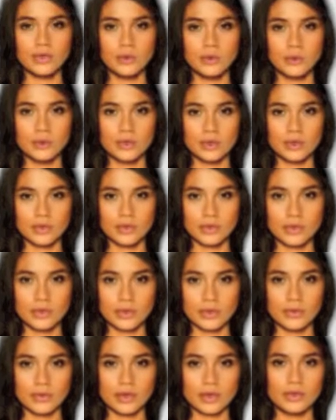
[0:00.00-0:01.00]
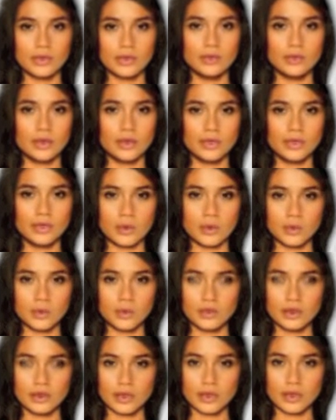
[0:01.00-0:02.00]
founder Thomas Frey told
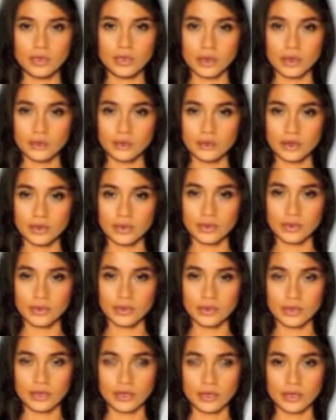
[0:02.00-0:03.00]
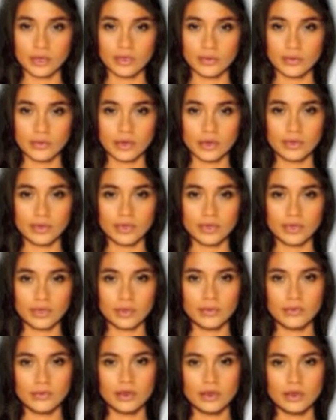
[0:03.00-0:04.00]
New Zealand Herald, an expected
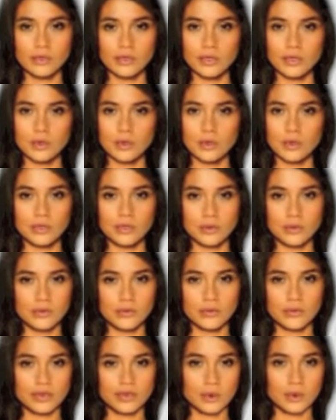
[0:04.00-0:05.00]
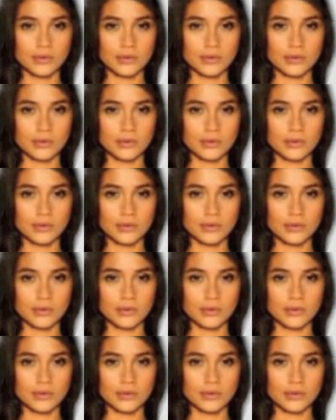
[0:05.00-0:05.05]
2 billion jobs will be